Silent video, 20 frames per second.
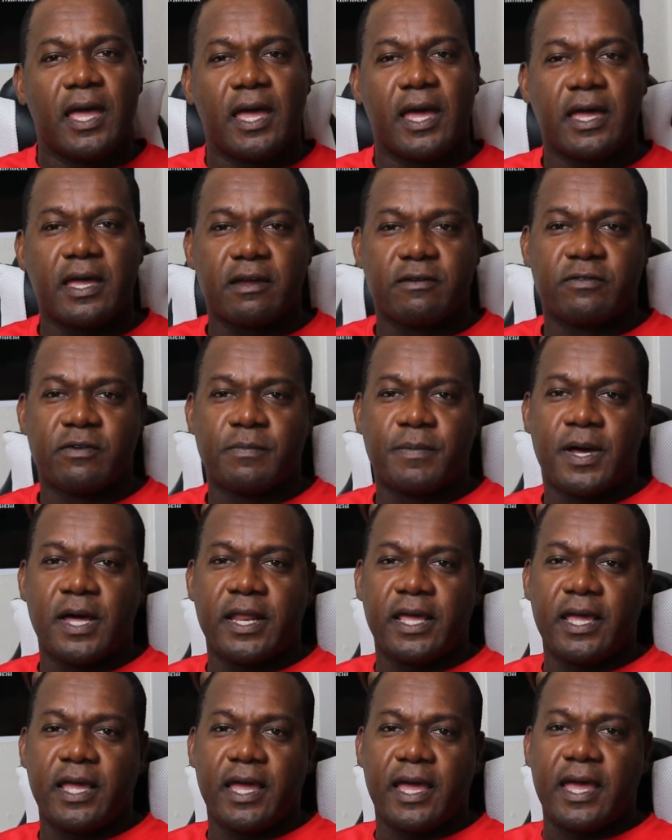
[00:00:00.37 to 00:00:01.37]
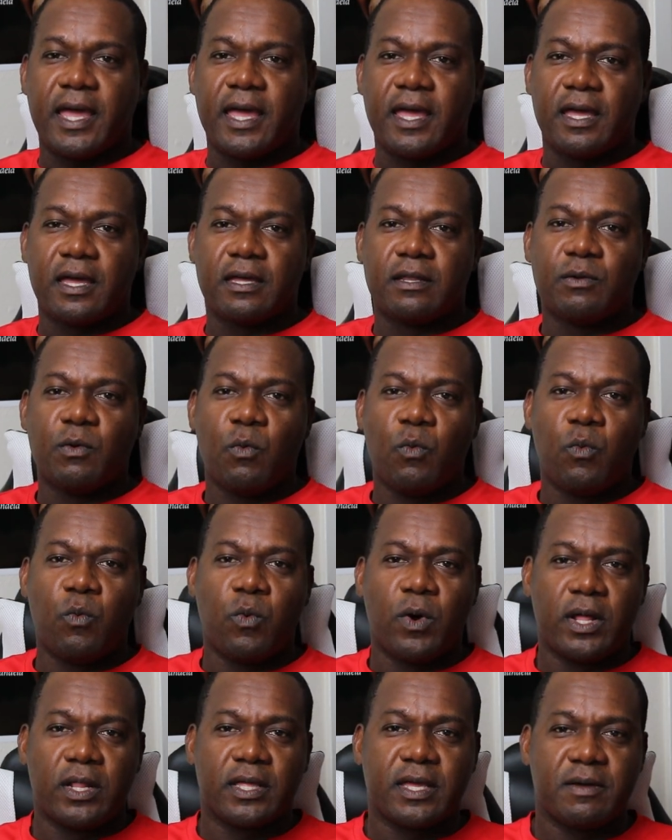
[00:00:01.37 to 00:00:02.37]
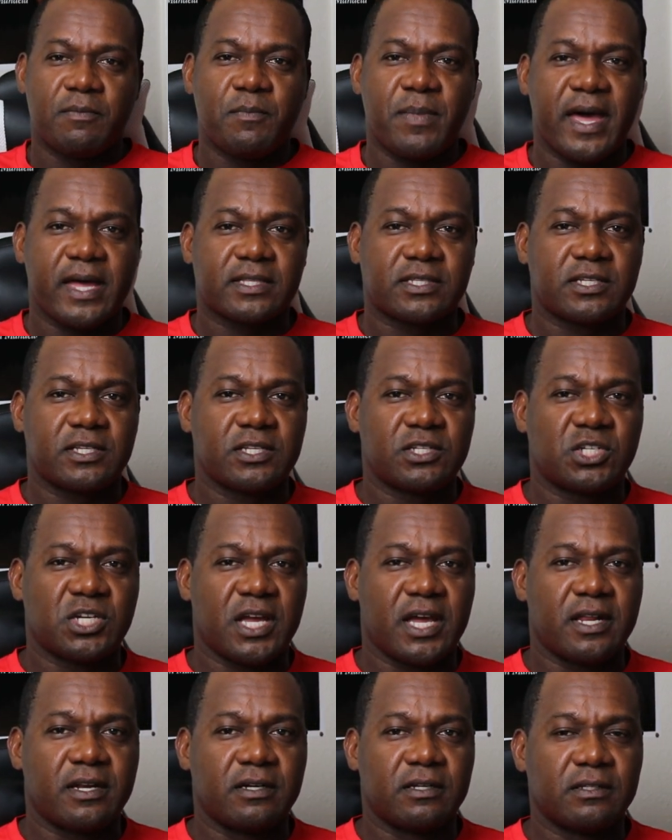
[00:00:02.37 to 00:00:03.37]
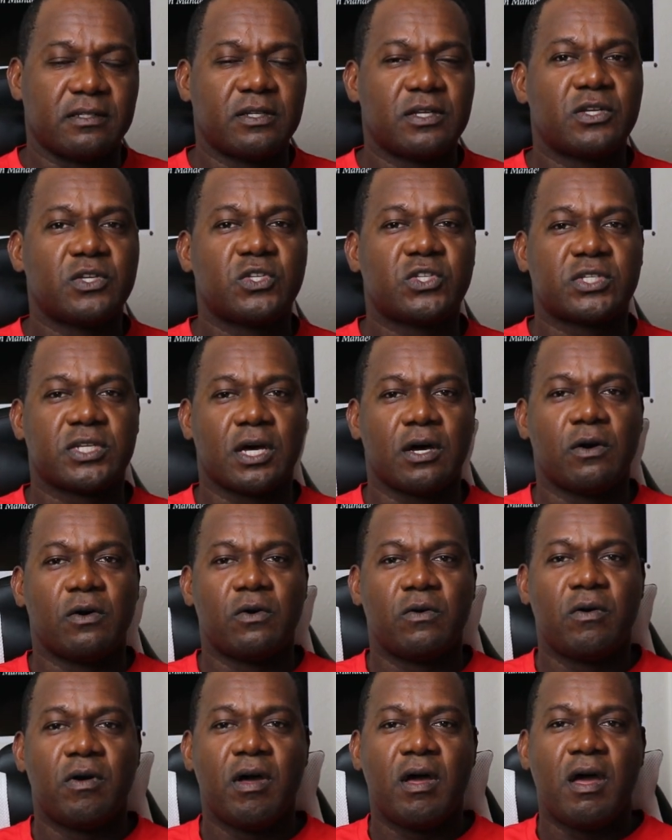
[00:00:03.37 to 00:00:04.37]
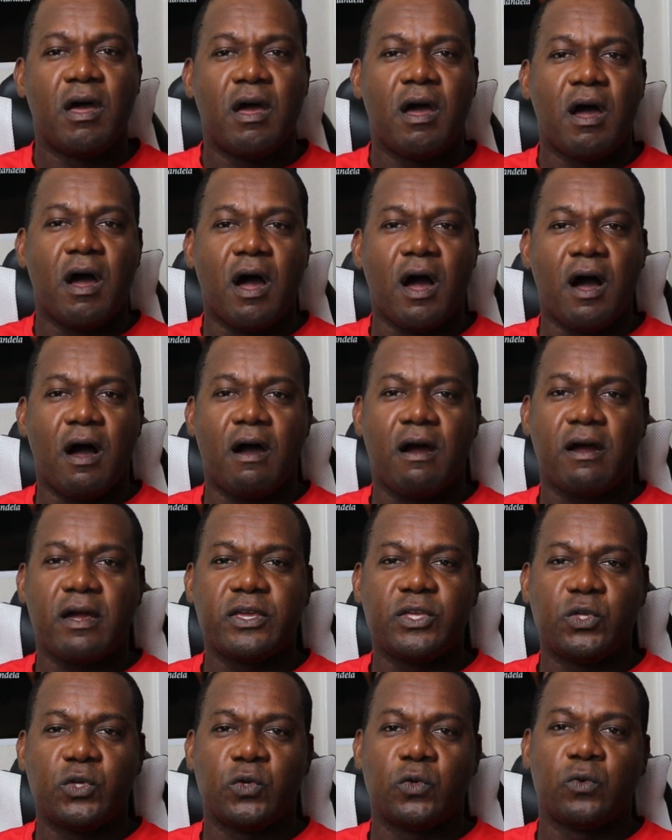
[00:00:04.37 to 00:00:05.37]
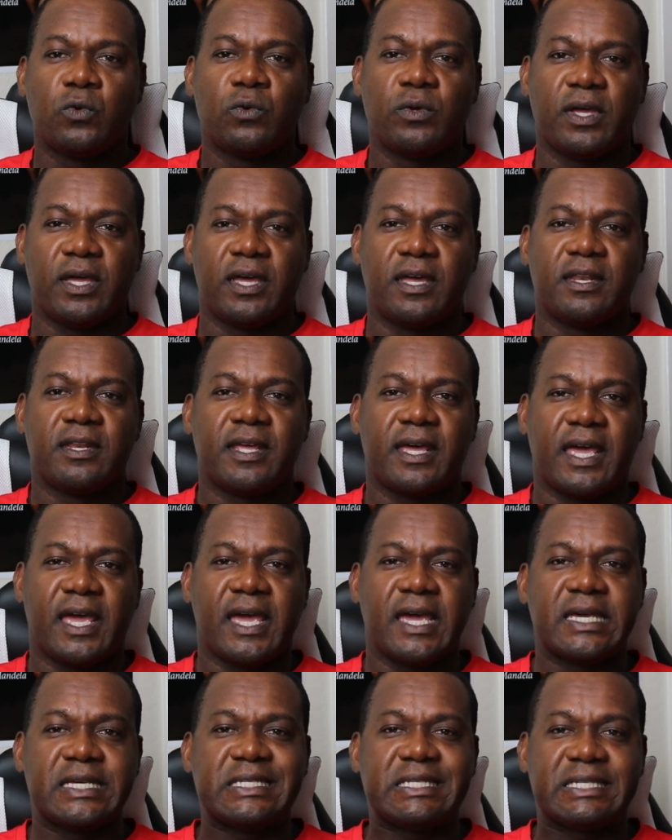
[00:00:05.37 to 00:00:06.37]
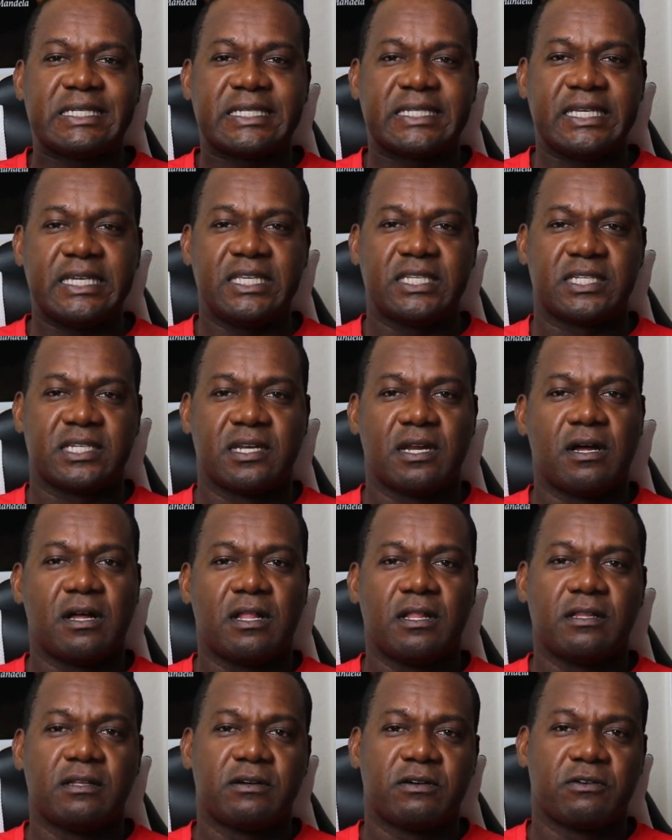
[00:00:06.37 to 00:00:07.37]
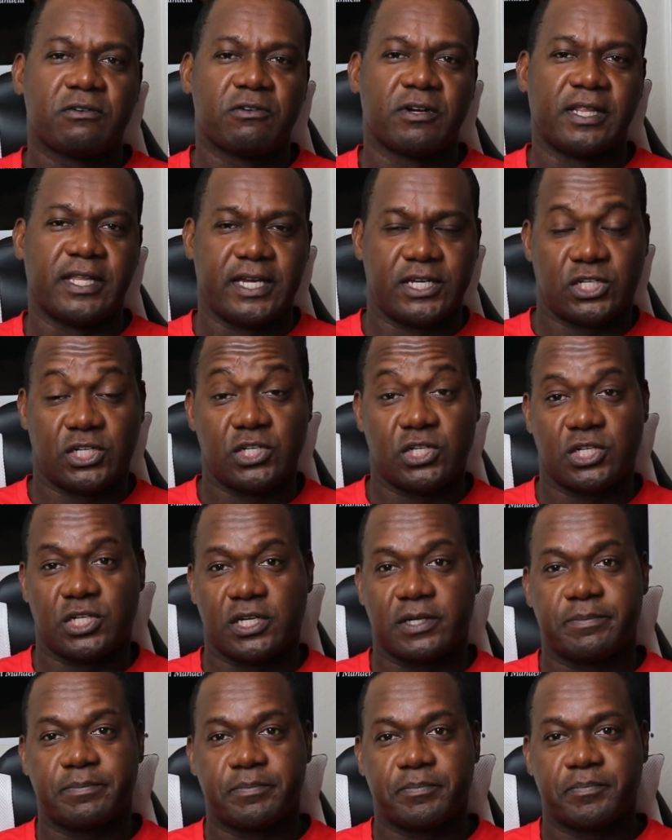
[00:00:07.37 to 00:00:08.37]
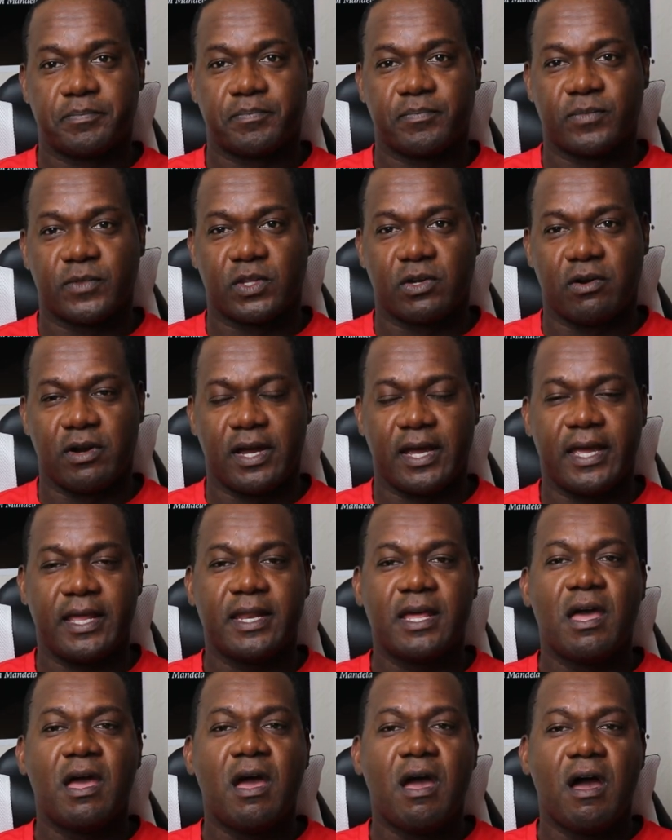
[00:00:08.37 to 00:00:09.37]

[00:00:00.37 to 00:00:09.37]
Hey everybody and welcome back to the channel. So, are you in a seasonal relationship? Right?